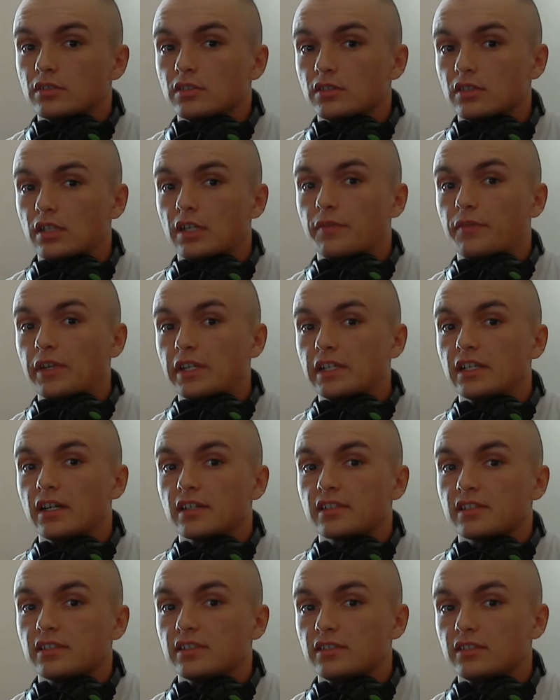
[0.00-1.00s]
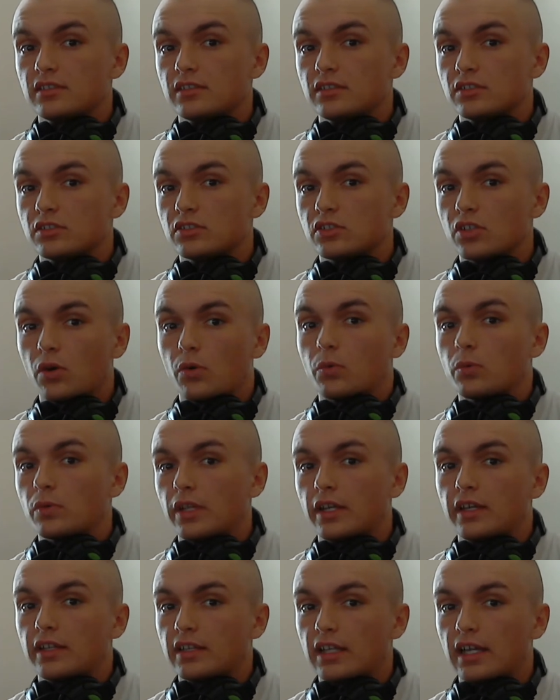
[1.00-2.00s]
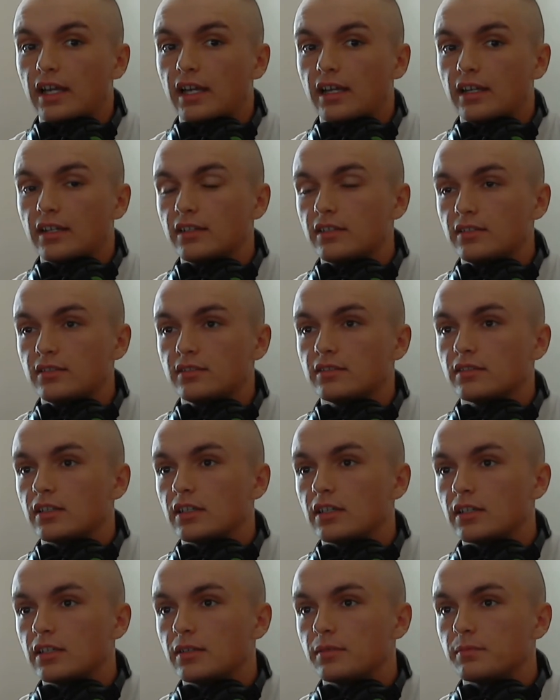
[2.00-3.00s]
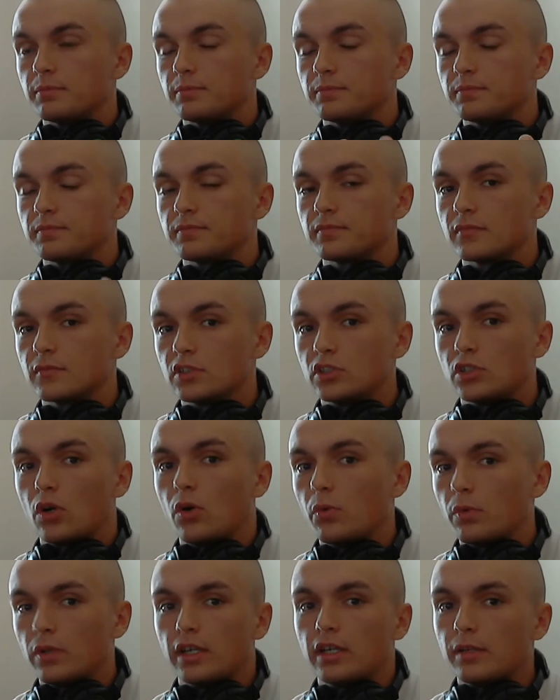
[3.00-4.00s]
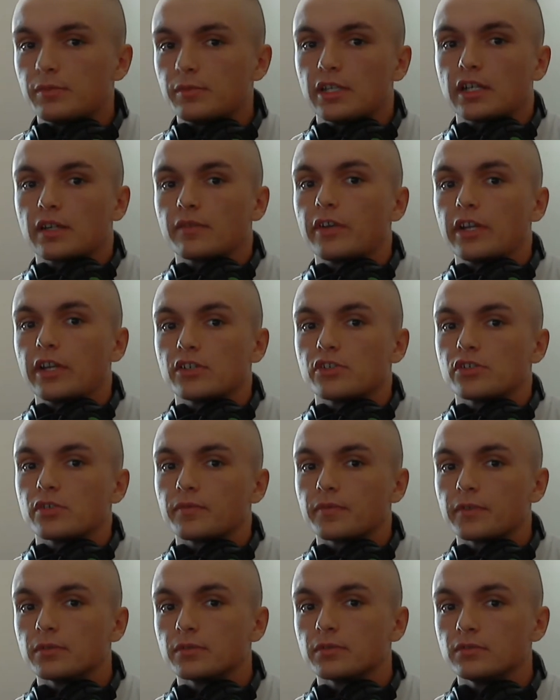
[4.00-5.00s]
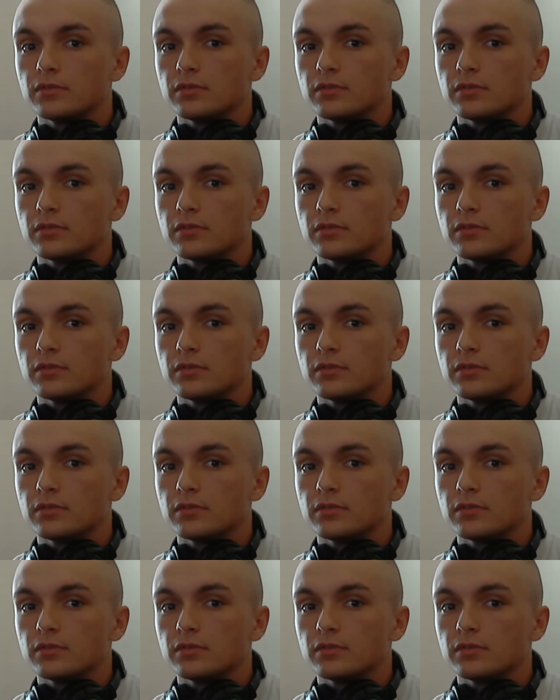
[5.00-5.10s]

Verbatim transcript: if he doesn't, don't let that, um, don't let him take advantage of you.